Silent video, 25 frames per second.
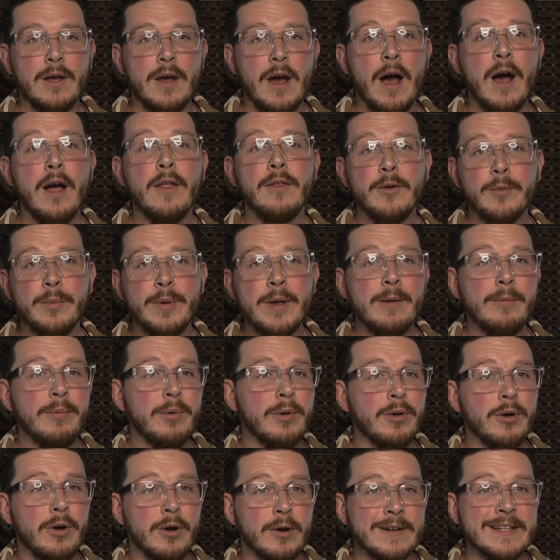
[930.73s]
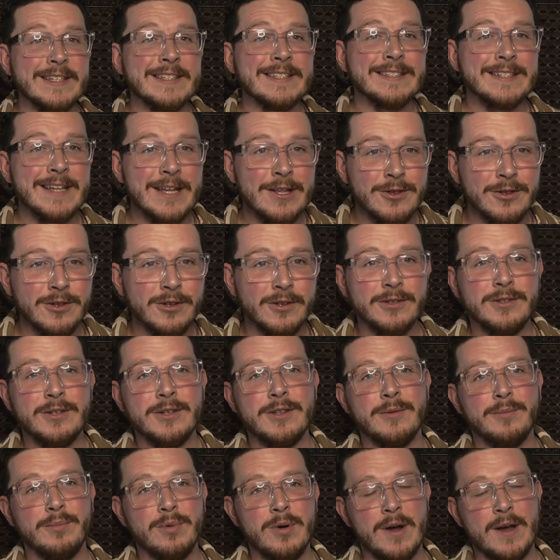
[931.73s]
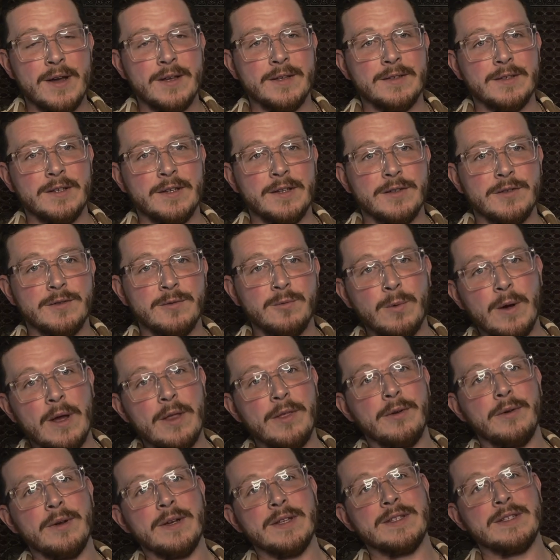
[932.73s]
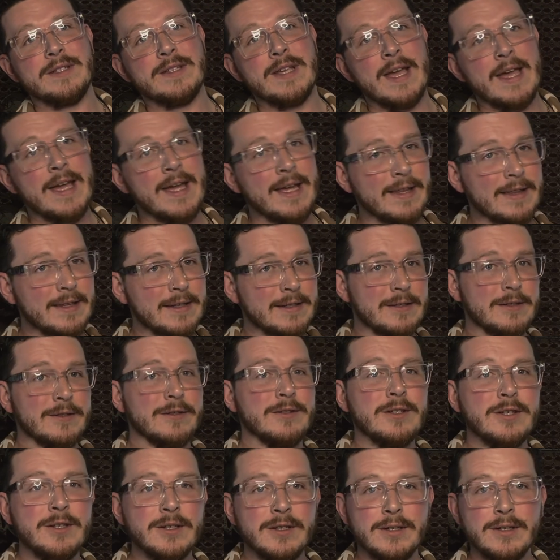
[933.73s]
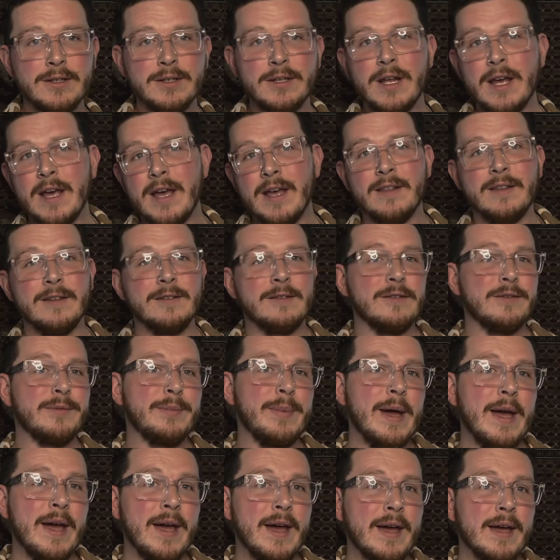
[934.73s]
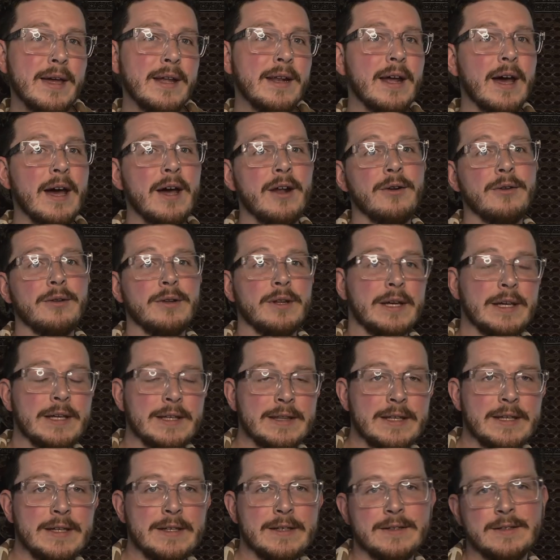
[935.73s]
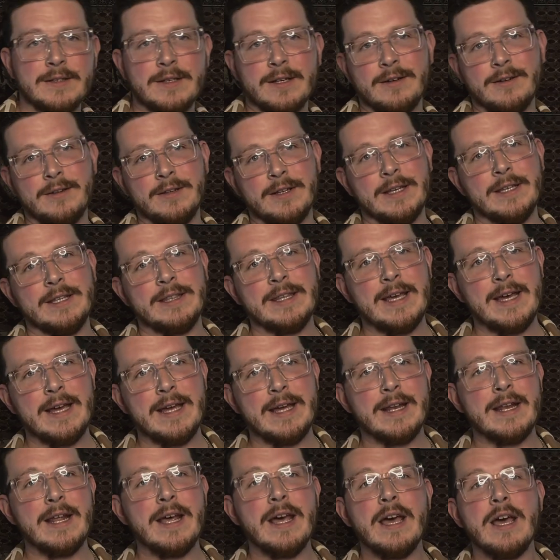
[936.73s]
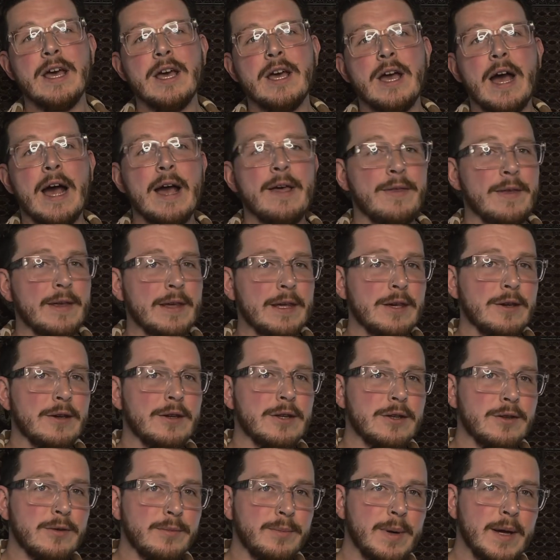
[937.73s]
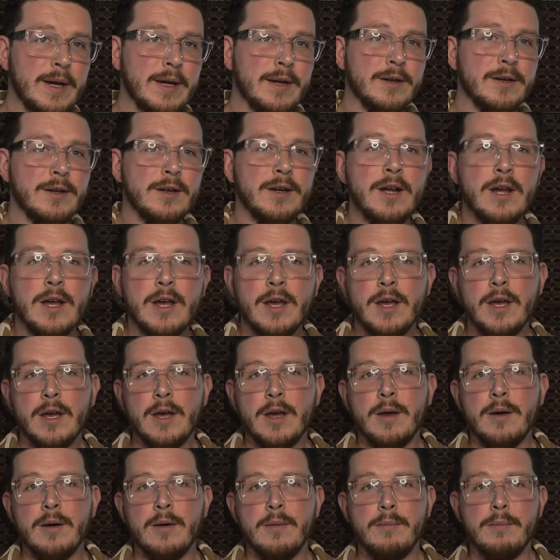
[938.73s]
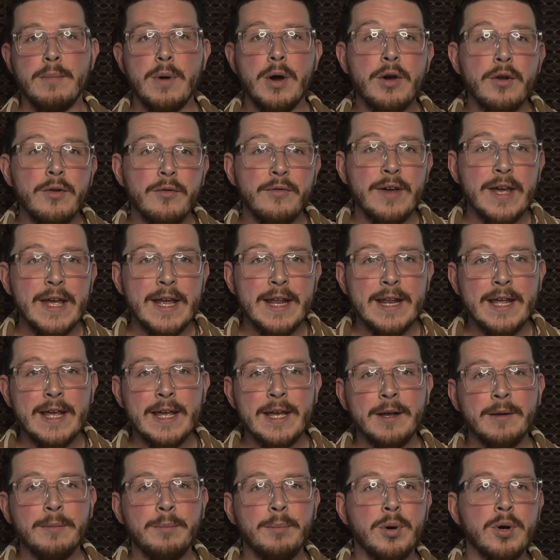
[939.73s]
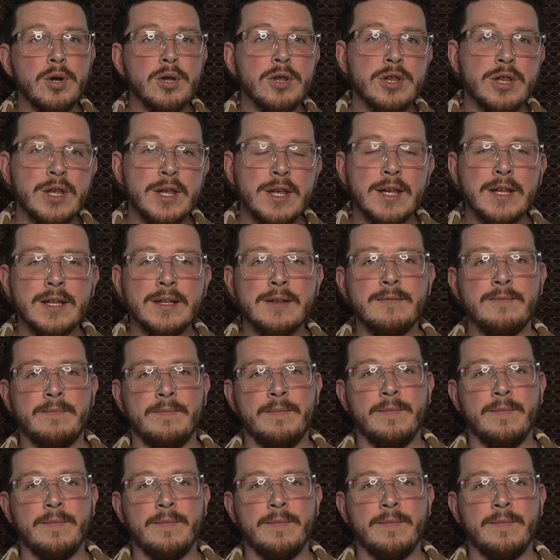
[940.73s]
other people are essential to the process, whether it's saying this is good, this is bad, I don't like this, I don't like that, I think you can do better, motivating, pushing,